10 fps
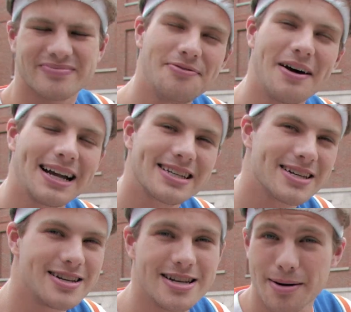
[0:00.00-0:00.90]

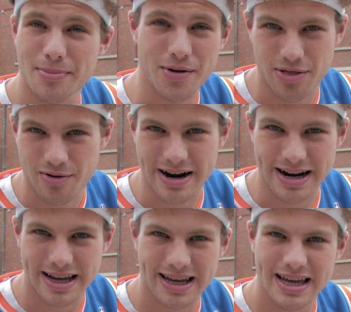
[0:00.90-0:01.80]
Fact number
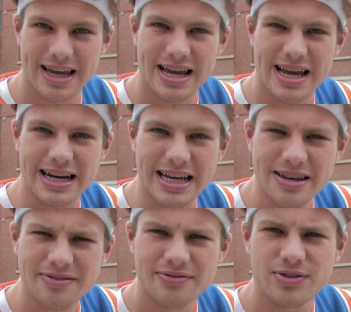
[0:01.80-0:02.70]
three,
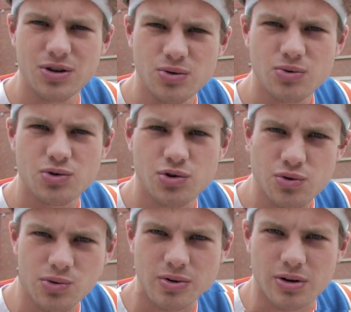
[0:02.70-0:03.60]
if you
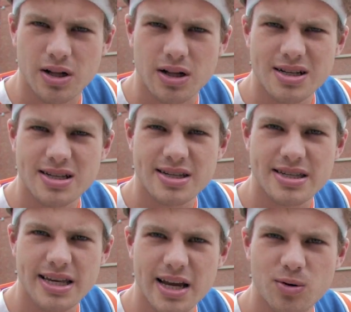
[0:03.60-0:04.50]
jewel,
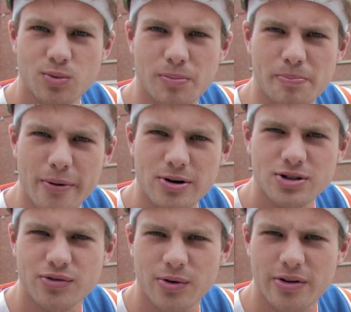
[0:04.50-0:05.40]
Satan will
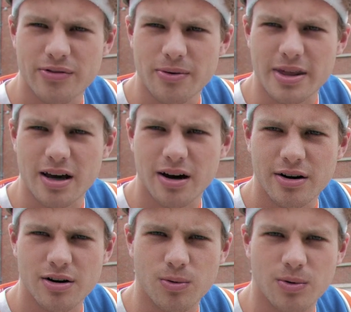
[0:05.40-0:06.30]
burst forth from the
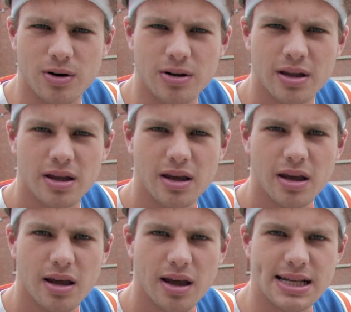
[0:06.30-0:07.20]
underworld
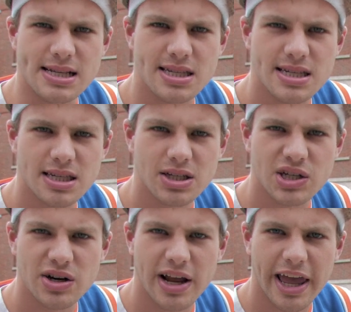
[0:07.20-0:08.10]
and seal
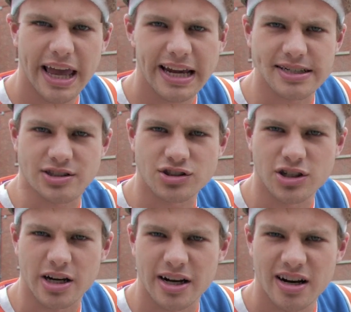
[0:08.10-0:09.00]
your anus
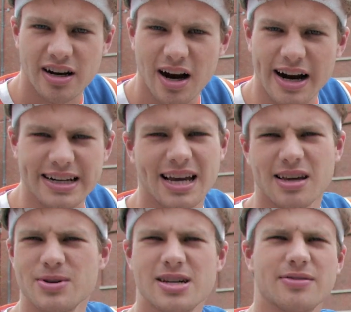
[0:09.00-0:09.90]
shut. All right,
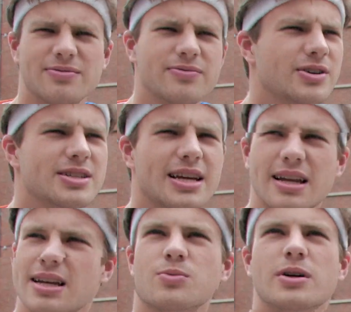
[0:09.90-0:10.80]
can we cut for a second, guys?